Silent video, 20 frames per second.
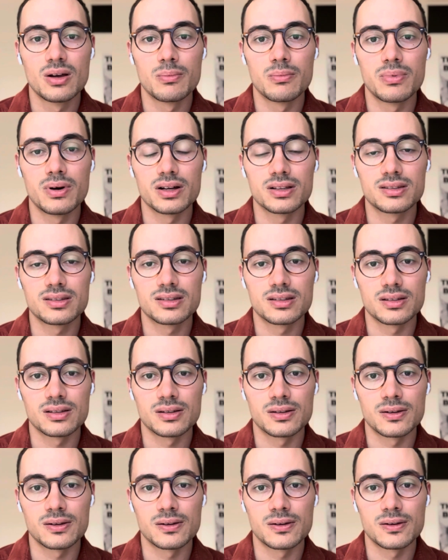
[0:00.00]
but
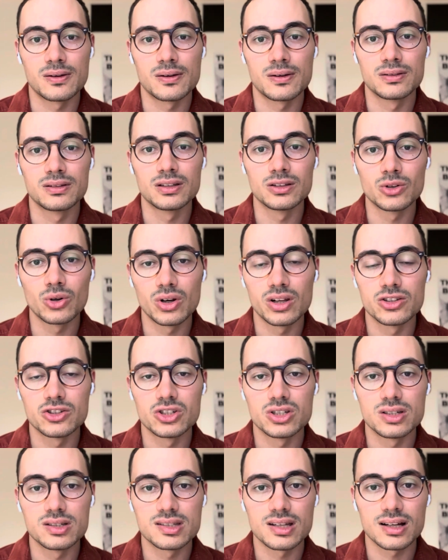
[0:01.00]
the knowledge
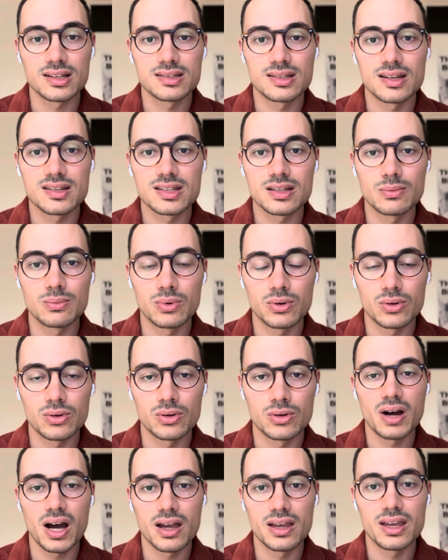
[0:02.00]
is
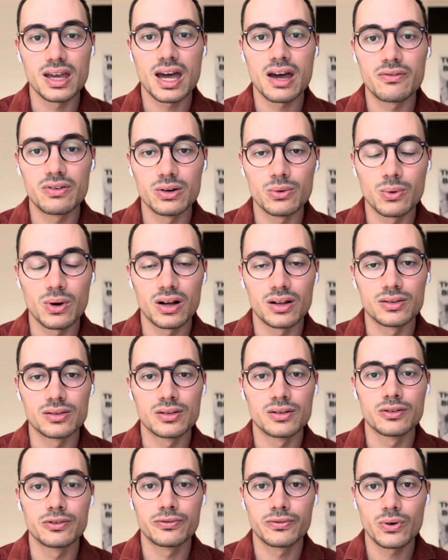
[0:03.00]
accessible by everyone,
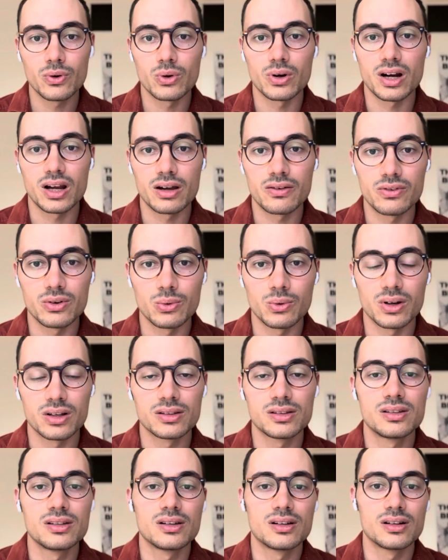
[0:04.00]
for
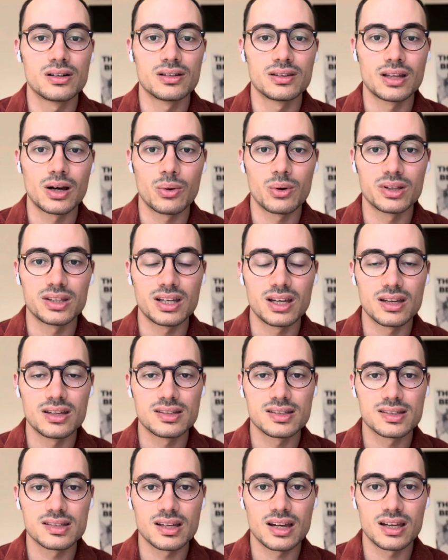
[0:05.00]
everyone
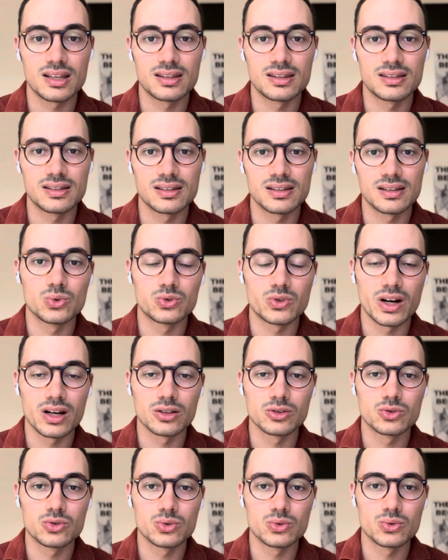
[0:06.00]
nowadays, and trying
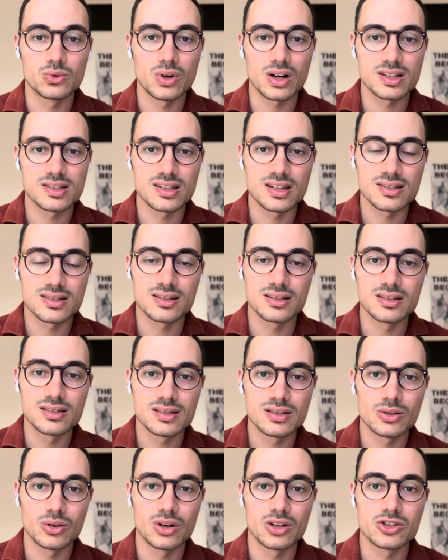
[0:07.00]
to access this
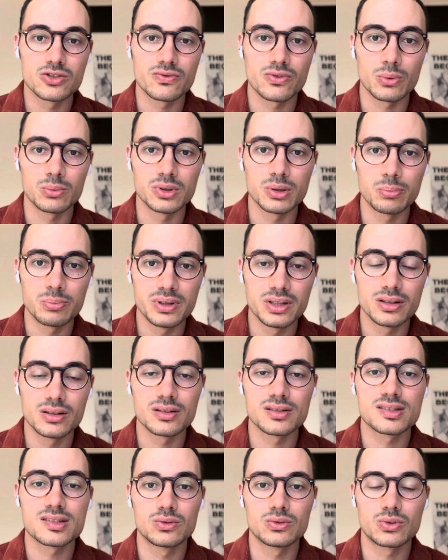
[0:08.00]
knowledge from the
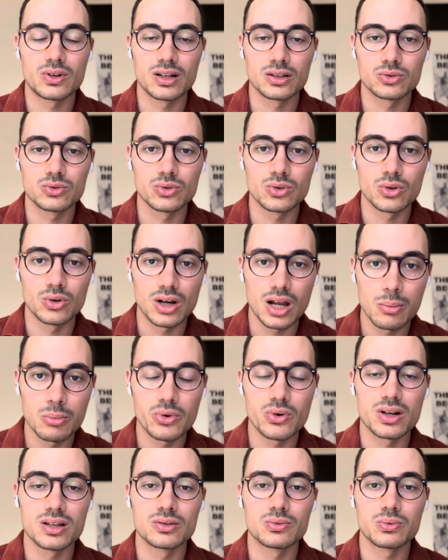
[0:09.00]
peers, trying to
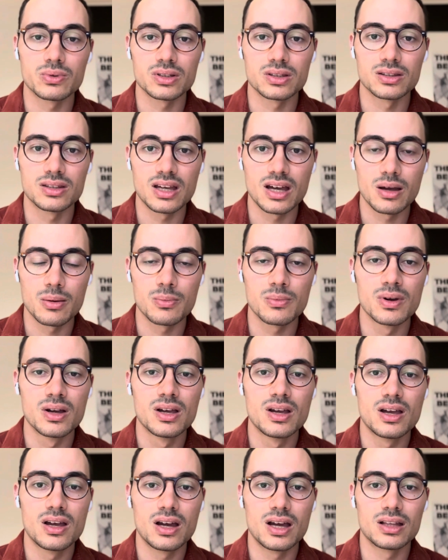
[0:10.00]
collaborate with them
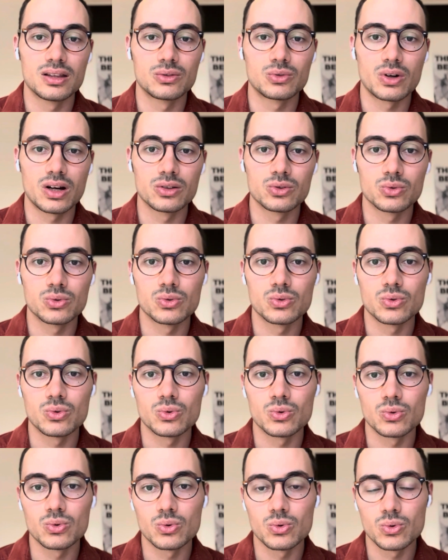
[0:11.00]
and try
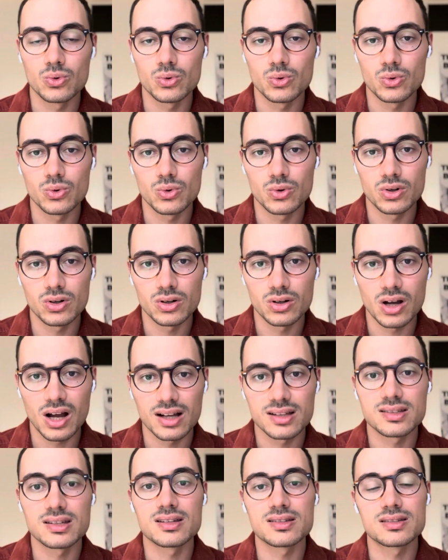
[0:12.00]
to
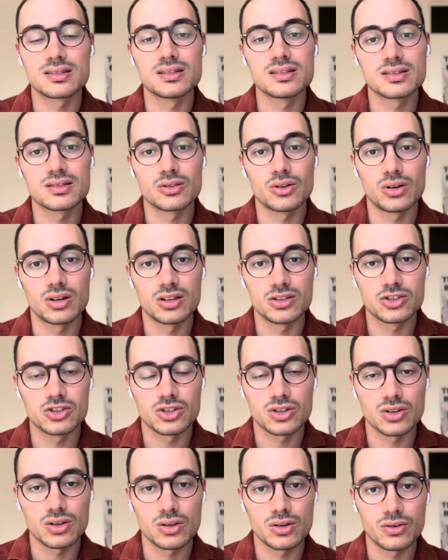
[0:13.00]
access this knowledge
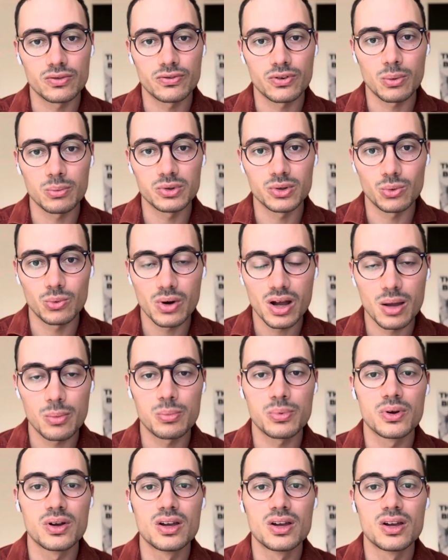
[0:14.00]
from the web